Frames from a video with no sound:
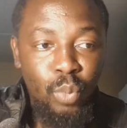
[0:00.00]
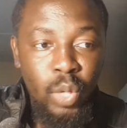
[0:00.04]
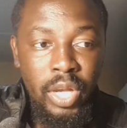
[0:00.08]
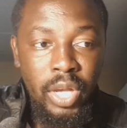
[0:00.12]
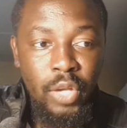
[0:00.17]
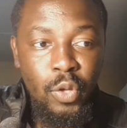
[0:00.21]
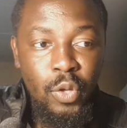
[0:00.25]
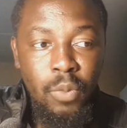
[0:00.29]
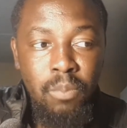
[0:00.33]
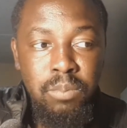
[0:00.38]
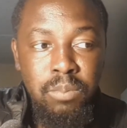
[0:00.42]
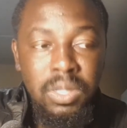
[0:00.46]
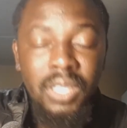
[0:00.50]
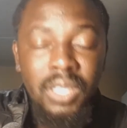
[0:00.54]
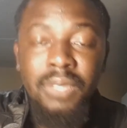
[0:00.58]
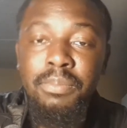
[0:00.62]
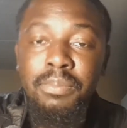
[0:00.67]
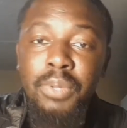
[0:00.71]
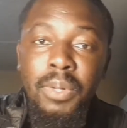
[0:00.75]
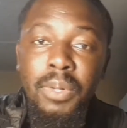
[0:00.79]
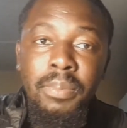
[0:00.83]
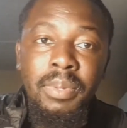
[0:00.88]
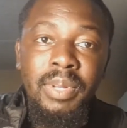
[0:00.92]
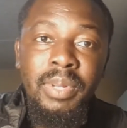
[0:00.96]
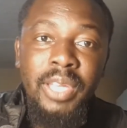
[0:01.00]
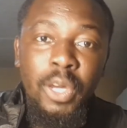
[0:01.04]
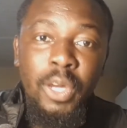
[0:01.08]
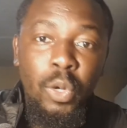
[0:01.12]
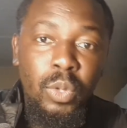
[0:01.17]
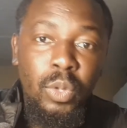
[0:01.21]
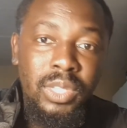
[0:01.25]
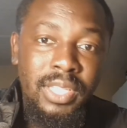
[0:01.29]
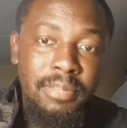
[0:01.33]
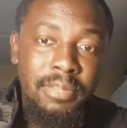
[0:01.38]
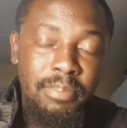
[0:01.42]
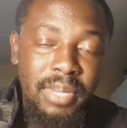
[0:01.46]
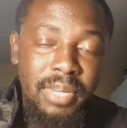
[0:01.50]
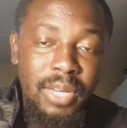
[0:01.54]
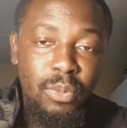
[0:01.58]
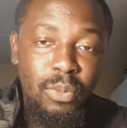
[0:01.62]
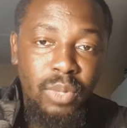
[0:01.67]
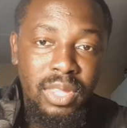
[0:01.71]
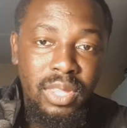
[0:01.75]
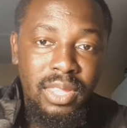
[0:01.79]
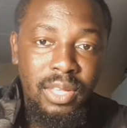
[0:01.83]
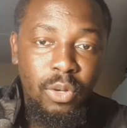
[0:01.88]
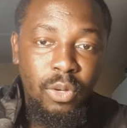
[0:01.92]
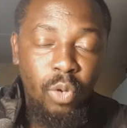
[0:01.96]
you build probably a holding pen
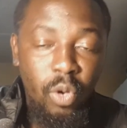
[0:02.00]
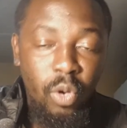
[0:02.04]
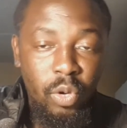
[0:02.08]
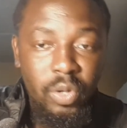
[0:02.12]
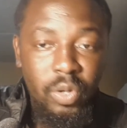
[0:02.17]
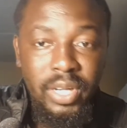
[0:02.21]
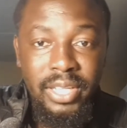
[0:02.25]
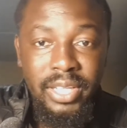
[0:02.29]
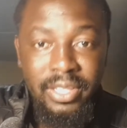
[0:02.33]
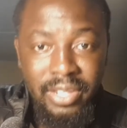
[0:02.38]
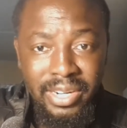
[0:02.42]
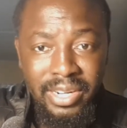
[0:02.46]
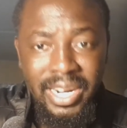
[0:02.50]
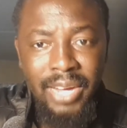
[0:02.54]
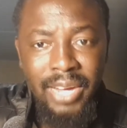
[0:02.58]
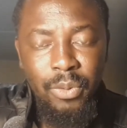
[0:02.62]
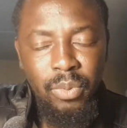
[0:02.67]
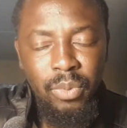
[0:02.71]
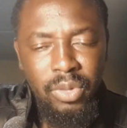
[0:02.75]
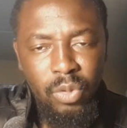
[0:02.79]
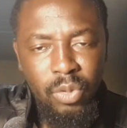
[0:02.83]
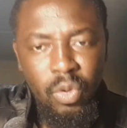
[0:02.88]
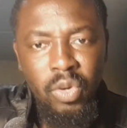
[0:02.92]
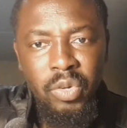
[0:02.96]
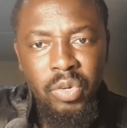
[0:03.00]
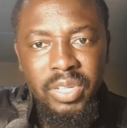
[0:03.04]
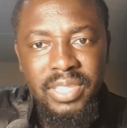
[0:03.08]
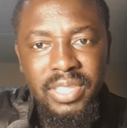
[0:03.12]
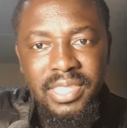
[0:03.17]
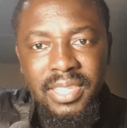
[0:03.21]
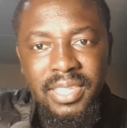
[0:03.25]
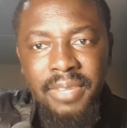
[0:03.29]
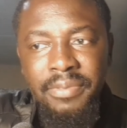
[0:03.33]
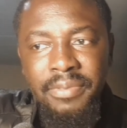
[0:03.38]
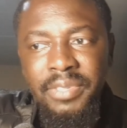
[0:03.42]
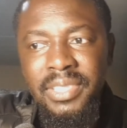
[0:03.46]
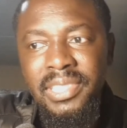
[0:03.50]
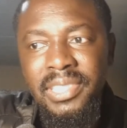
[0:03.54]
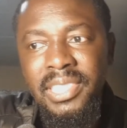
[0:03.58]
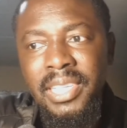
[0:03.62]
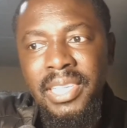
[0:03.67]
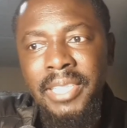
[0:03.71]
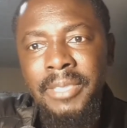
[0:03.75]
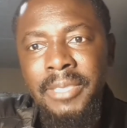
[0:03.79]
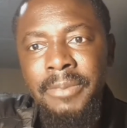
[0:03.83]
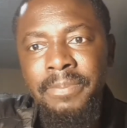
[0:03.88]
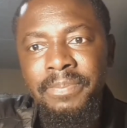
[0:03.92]
with a concrete ground, with concrete surface,